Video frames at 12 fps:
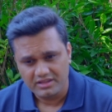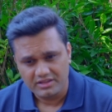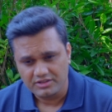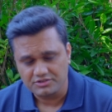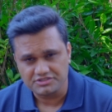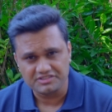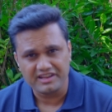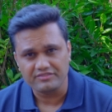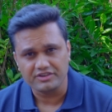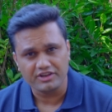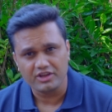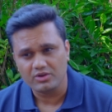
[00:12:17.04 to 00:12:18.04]
you just
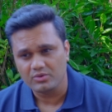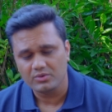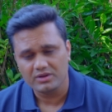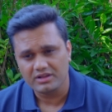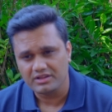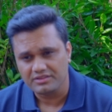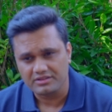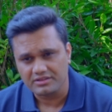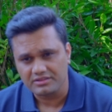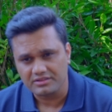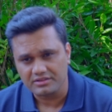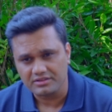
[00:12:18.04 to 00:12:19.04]
never know.
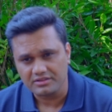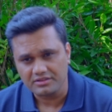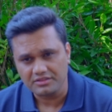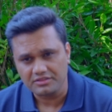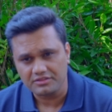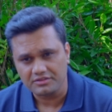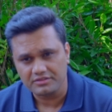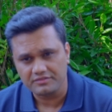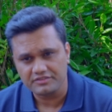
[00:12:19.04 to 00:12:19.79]
The